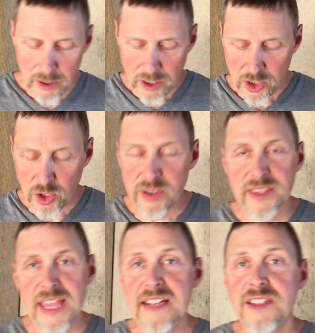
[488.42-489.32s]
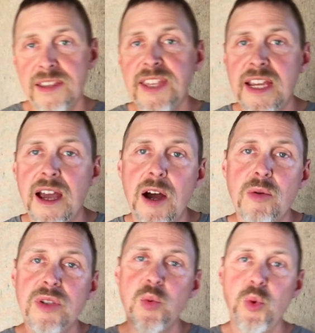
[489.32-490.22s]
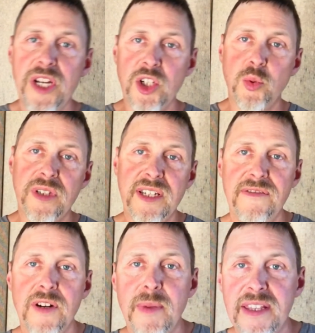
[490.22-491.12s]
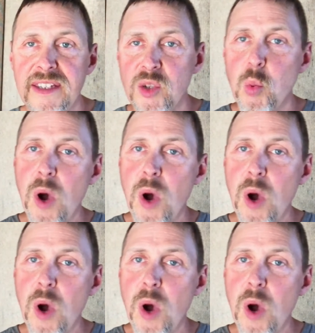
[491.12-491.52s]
So that's the thing I always wished was different about this.